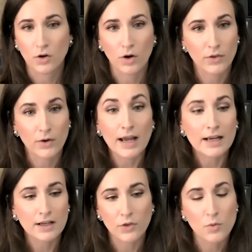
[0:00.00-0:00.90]
Are there
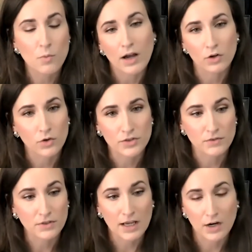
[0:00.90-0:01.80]
any other models
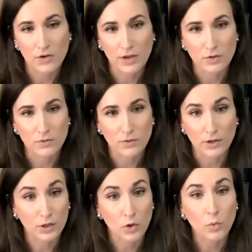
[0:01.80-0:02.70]
of care that you feel
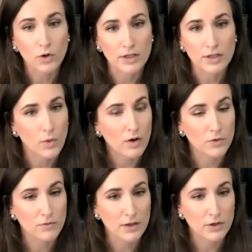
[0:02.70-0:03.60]
like are working well
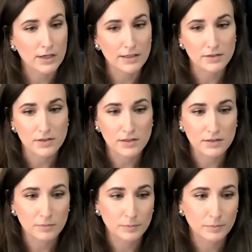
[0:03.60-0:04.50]
for
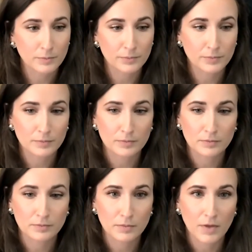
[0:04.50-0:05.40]
veterans?
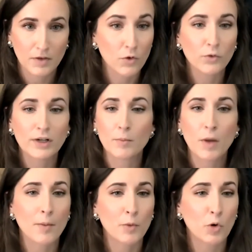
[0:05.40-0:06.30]
Feel free to
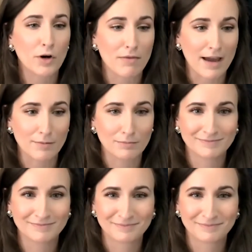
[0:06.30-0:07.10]
popcorn that.